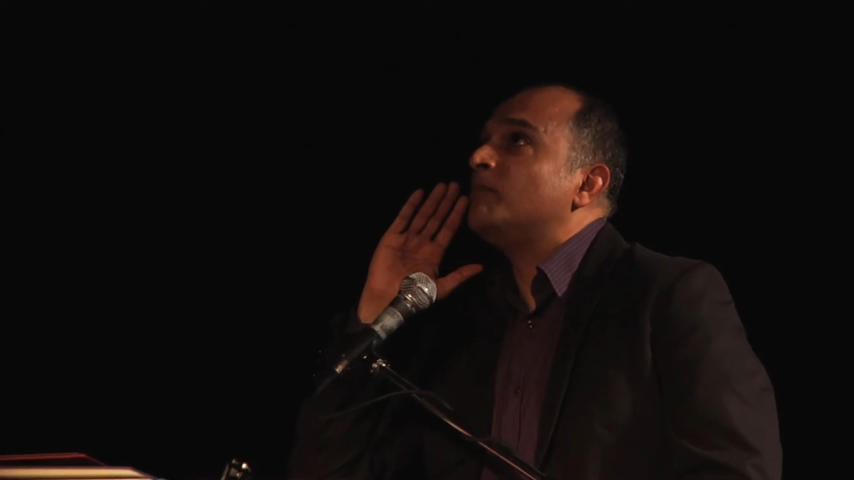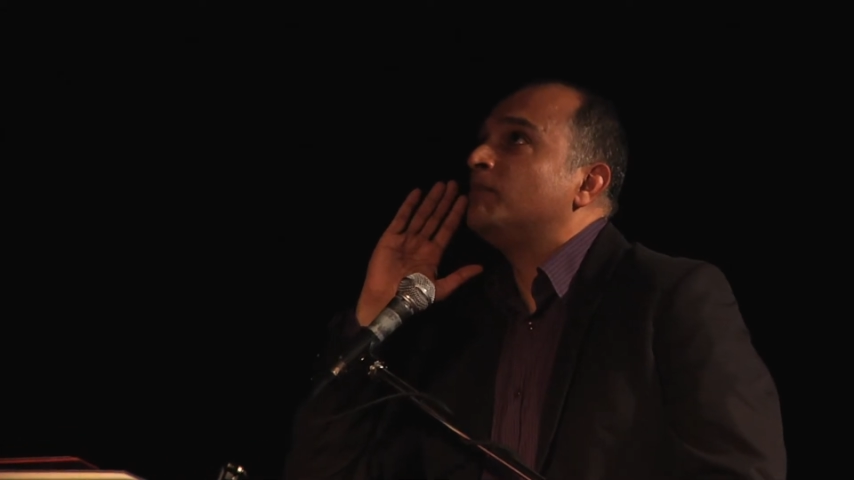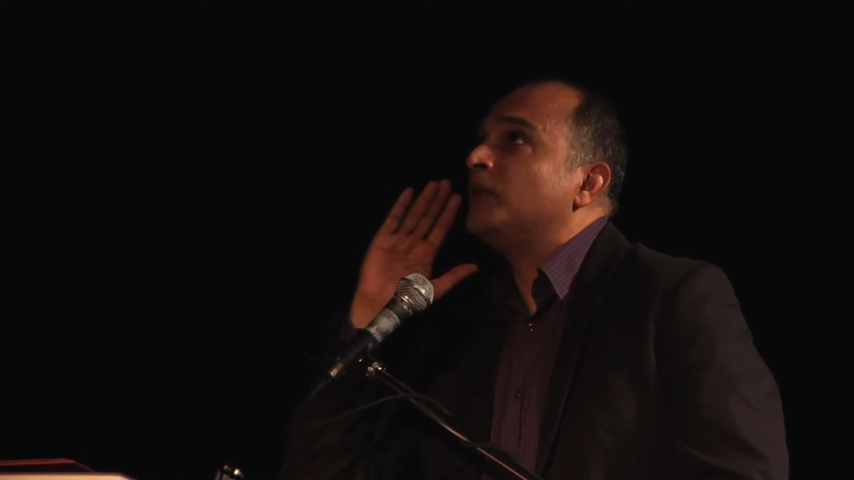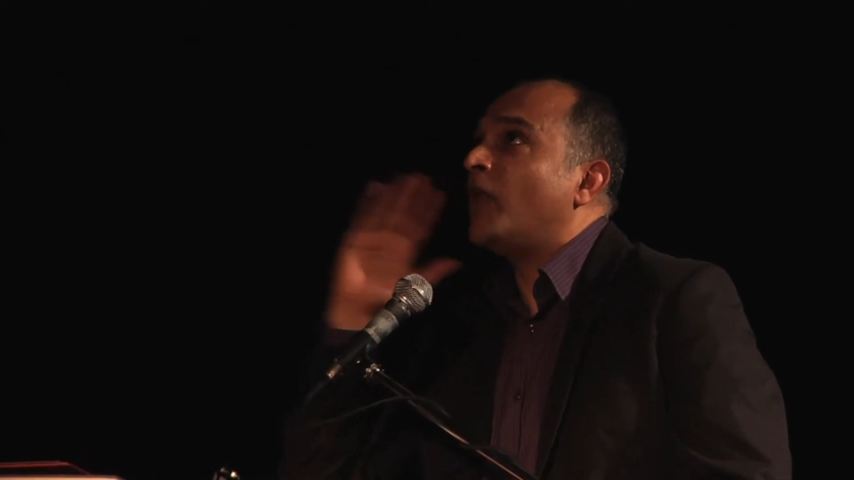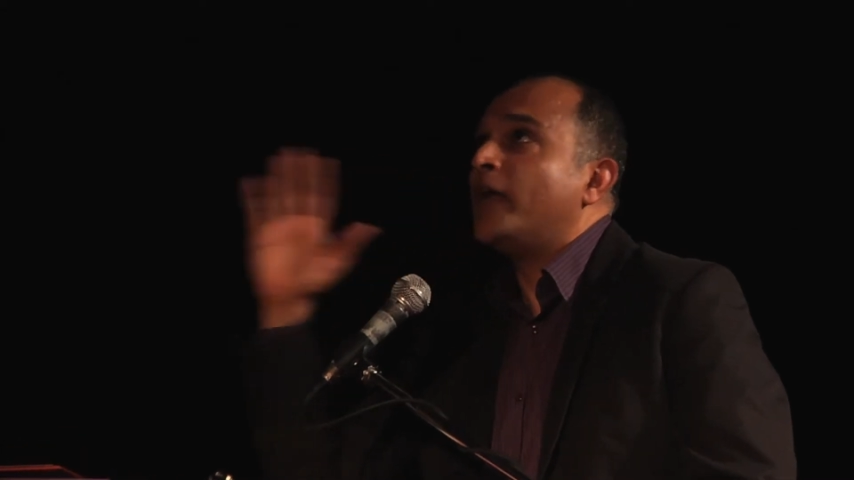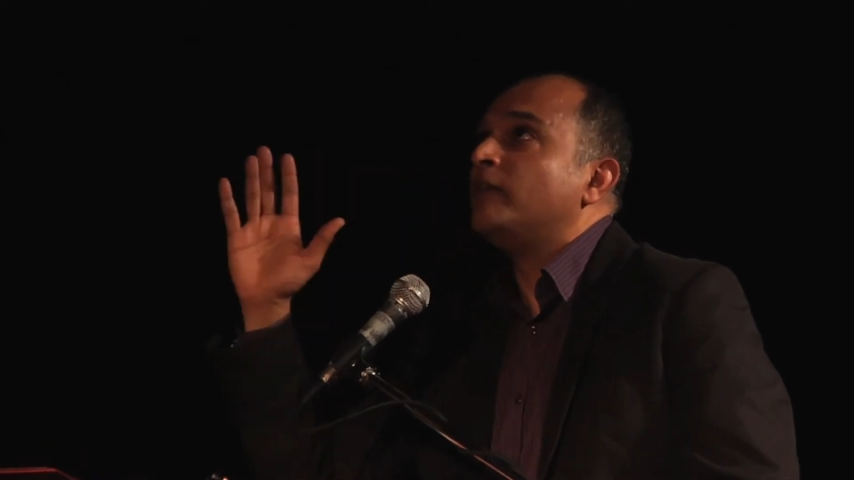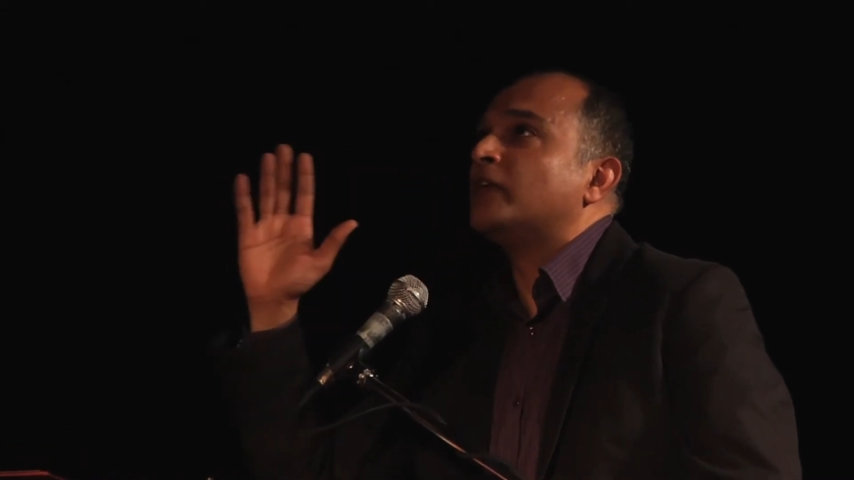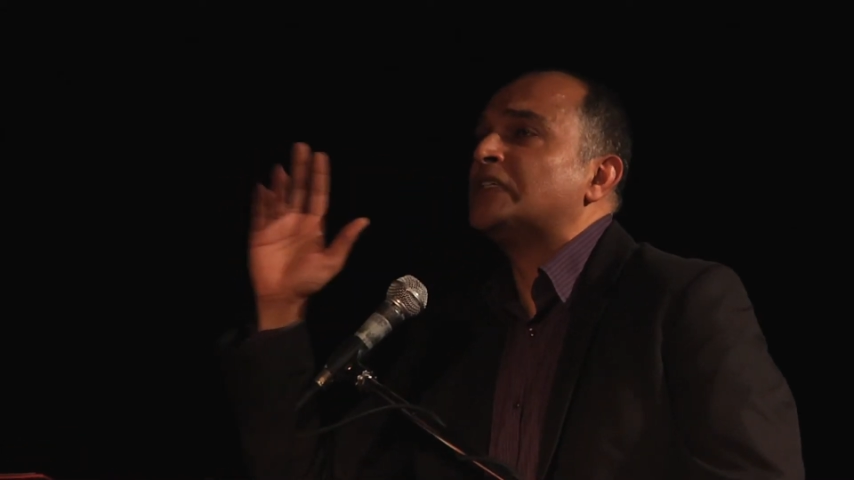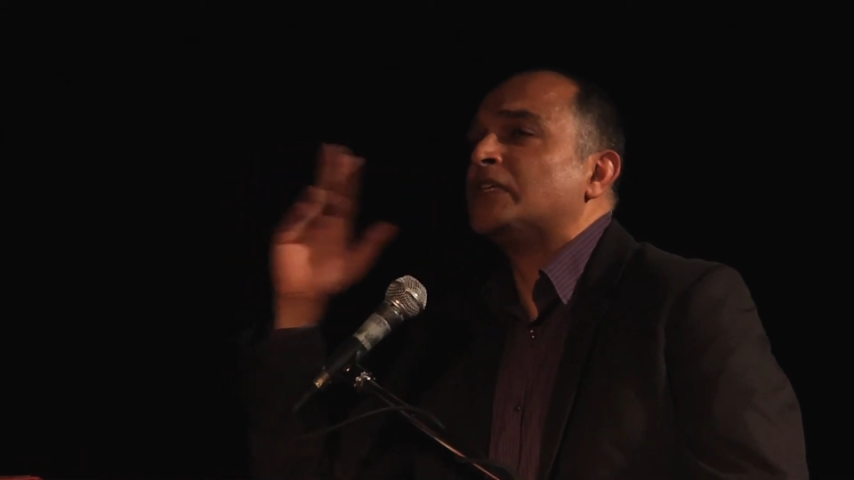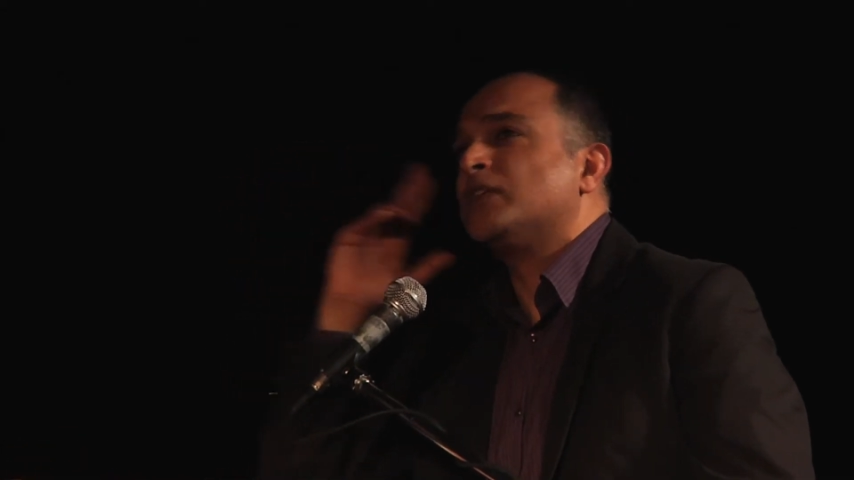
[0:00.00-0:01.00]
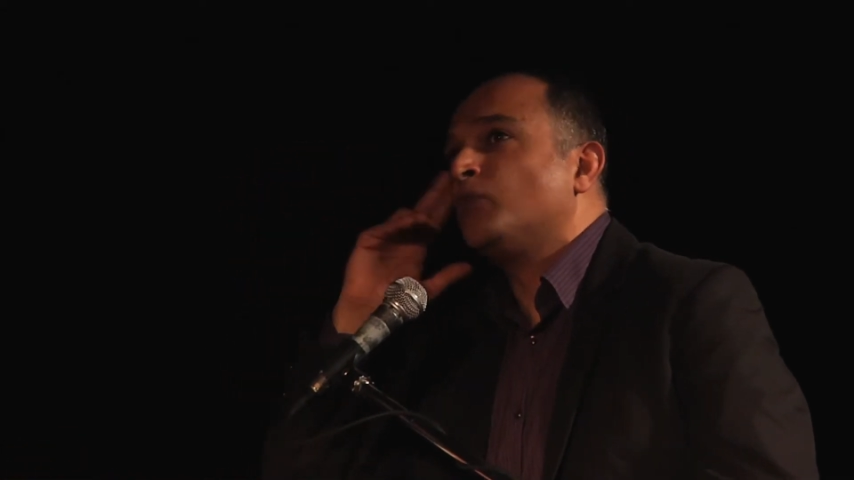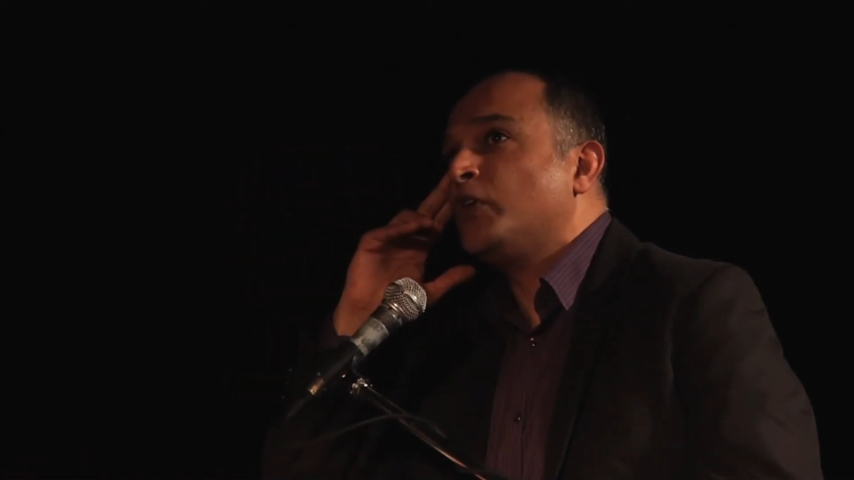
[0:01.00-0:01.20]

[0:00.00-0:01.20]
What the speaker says: blind-faced. I said,